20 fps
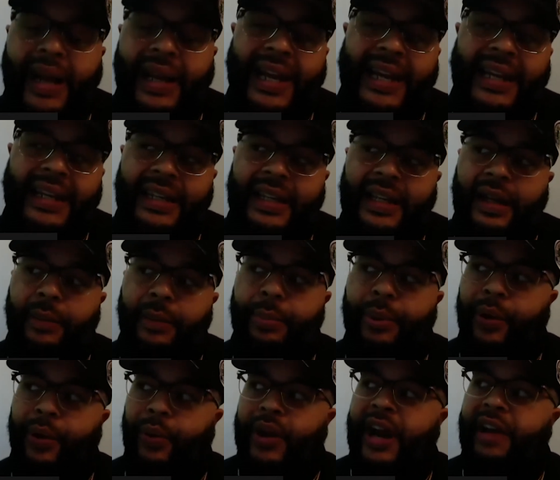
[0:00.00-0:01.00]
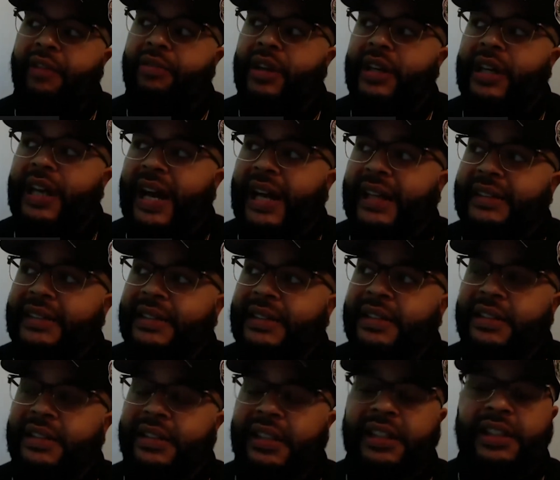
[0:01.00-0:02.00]
liking. But what I realized
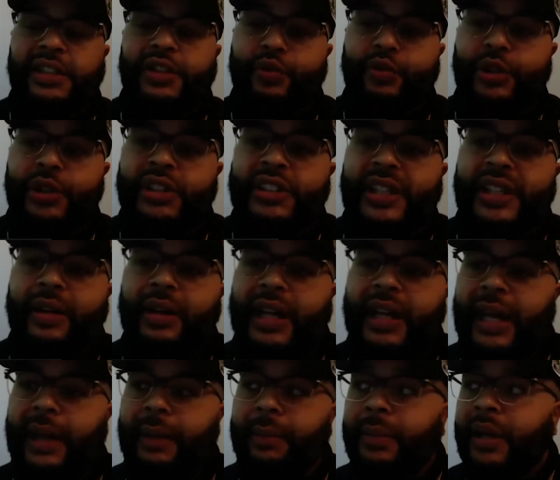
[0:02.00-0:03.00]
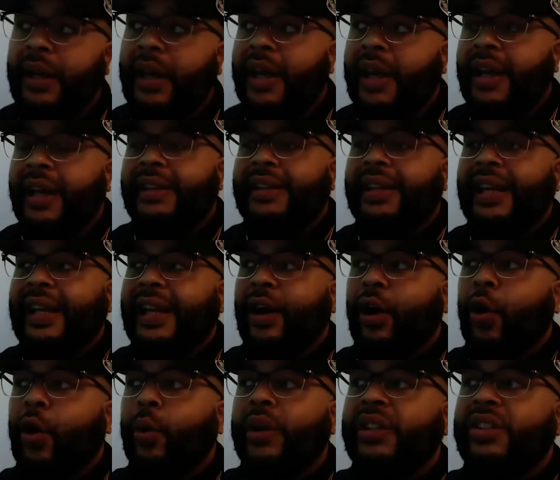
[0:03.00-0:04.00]
in this retail game, they
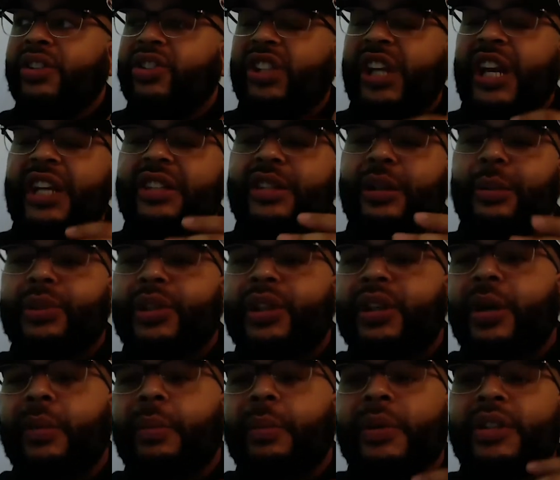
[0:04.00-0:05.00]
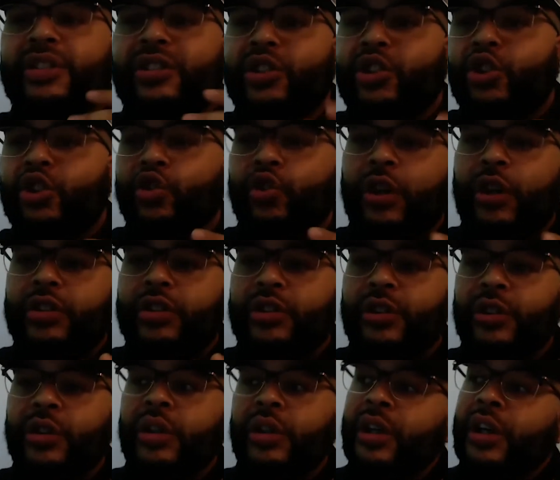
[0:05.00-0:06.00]
always change up the commission
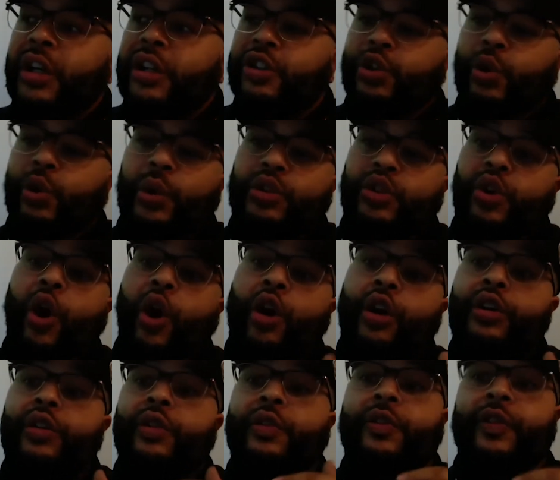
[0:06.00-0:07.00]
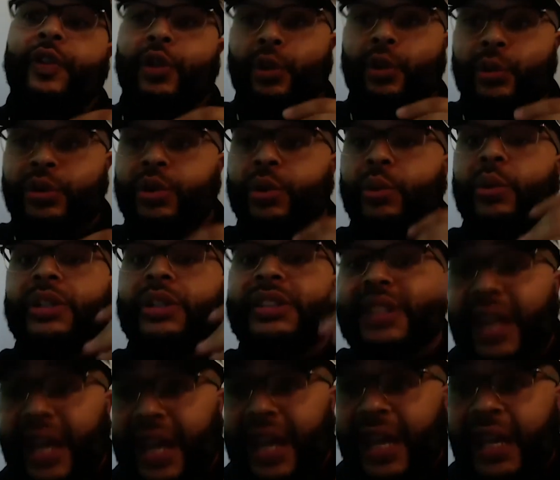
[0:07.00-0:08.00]
structure. So it's harder for you to
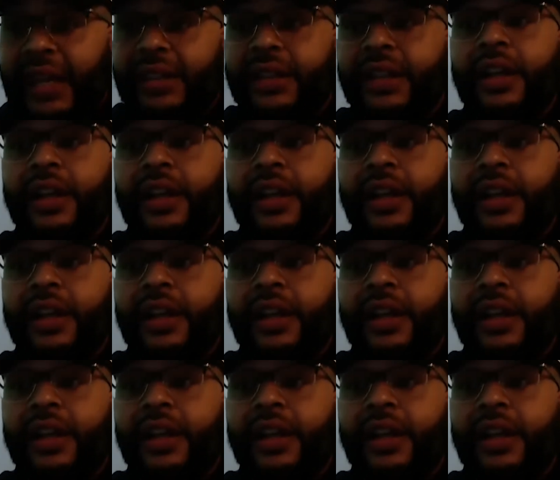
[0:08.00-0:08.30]
attain